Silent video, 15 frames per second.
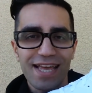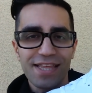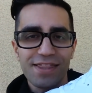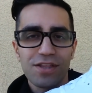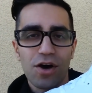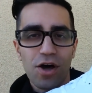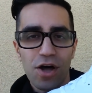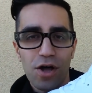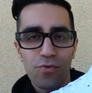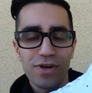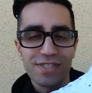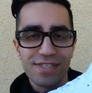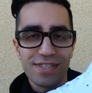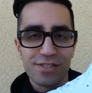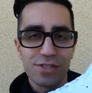in the
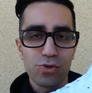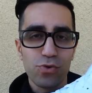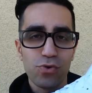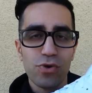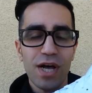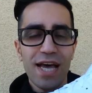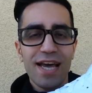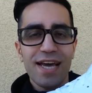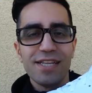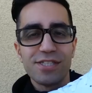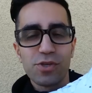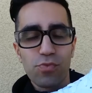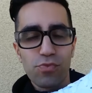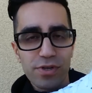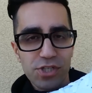hallways in school in
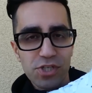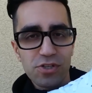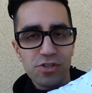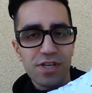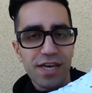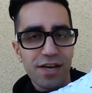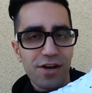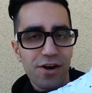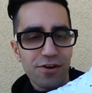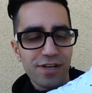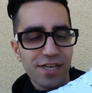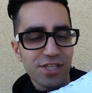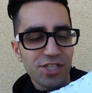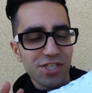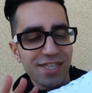its original
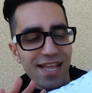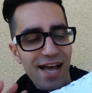incarnation.